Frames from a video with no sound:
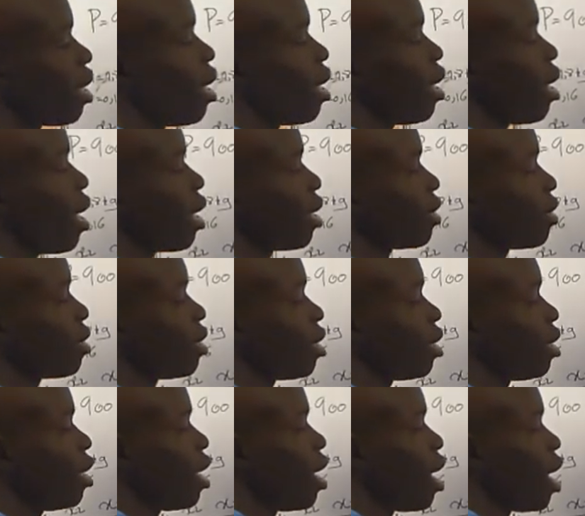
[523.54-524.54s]

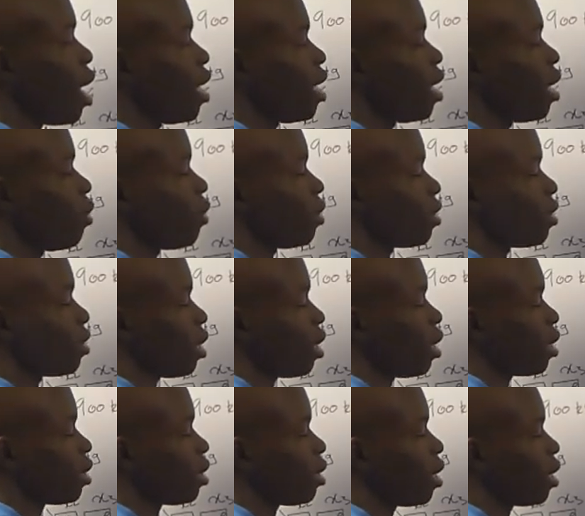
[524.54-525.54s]
x3, and then we
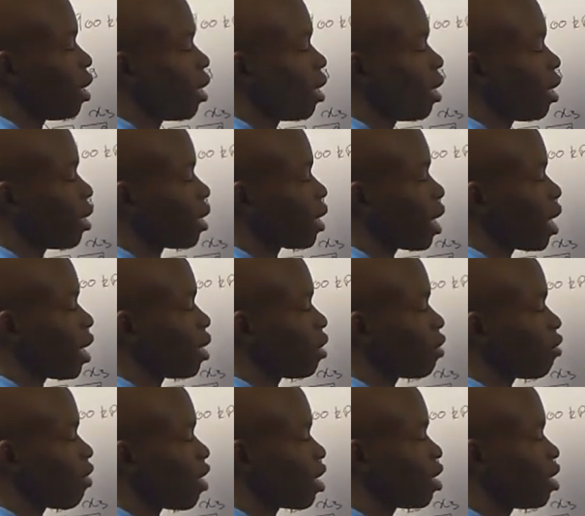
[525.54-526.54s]
said the
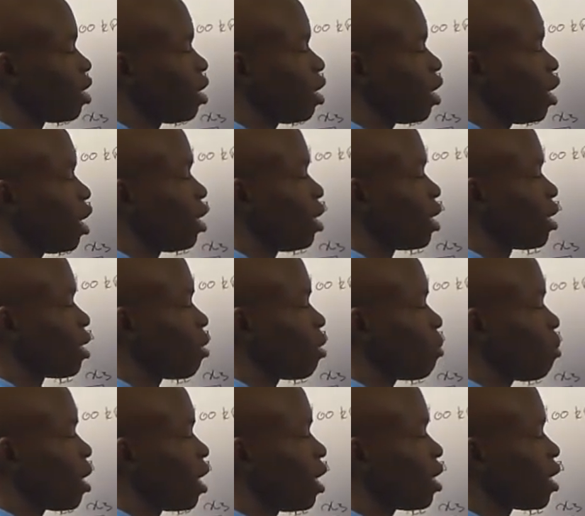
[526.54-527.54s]
dryness fraction in the
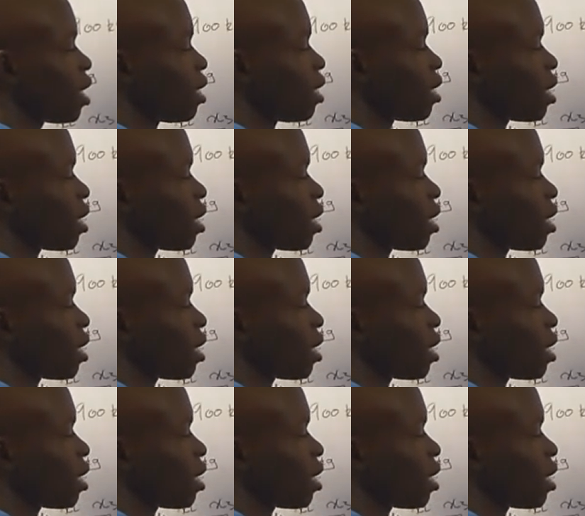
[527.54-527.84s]
separator